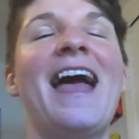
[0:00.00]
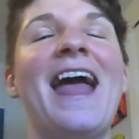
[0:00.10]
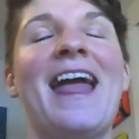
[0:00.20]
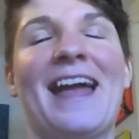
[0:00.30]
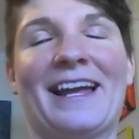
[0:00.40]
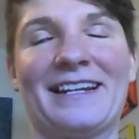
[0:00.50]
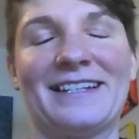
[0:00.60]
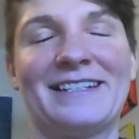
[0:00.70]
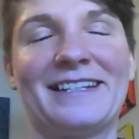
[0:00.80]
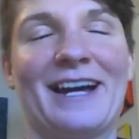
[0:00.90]

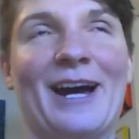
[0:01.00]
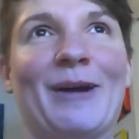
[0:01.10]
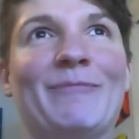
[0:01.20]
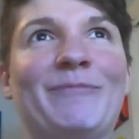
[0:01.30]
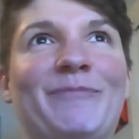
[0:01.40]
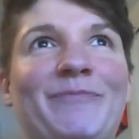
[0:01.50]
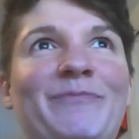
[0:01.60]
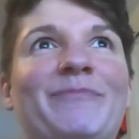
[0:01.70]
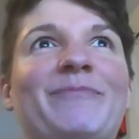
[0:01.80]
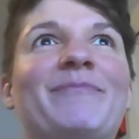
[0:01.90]
and um,
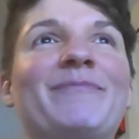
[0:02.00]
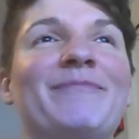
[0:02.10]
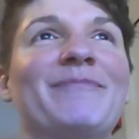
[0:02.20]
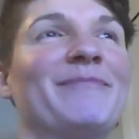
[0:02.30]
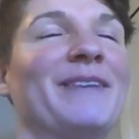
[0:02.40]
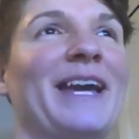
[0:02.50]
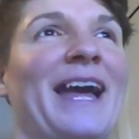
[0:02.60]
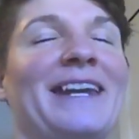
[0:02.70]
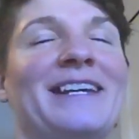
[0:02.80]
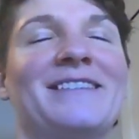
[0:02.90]

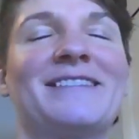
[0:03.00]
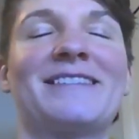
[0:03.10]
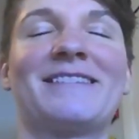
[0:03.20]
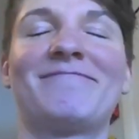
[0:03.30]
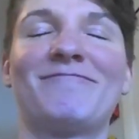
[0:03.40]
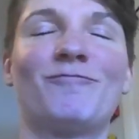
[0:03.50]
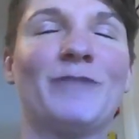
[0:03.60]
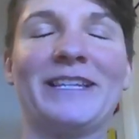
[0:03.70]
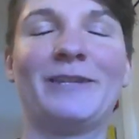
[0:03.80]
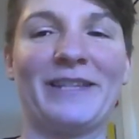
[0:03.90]
and it's
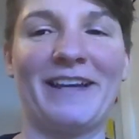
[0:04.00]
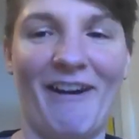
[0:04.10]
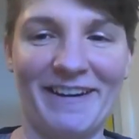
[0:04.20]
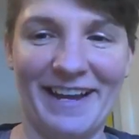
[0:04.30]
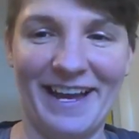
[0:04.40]
really really hard.